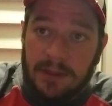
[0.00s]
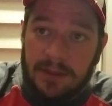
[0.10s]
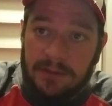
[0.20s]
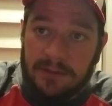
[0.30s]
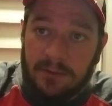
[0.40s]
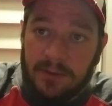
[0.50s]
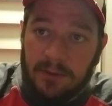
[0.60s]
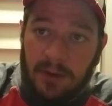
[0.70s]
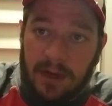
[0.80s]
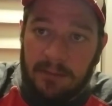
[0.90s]
He's the one
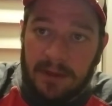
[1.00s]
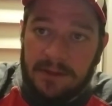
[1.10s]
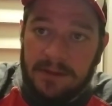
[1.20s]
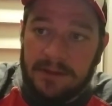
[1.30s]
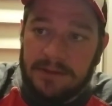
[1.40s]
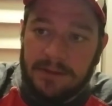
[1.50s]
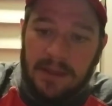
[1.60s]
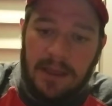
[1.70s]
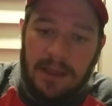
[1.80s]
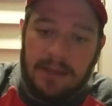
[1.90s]
who recommended this,
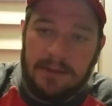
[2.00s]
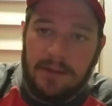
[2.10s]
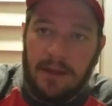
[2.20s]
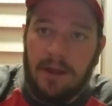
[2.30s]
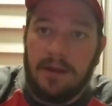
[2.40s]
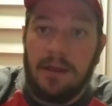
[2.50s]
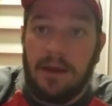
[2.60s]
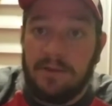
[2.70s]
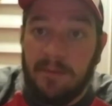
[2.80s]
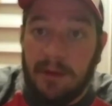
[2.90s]
and
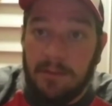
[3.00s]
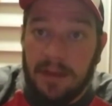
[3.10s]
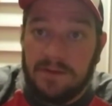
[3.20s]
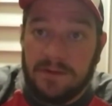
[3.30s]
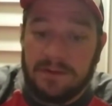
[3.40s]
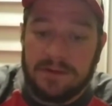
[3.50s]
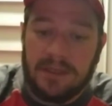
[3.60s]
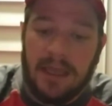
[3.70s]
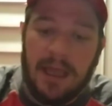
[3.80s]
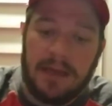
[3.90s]
it has been amazing since
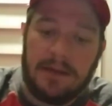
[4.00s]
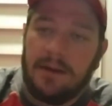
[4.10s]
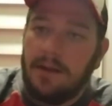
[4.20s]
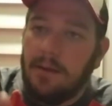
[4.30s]
I got it.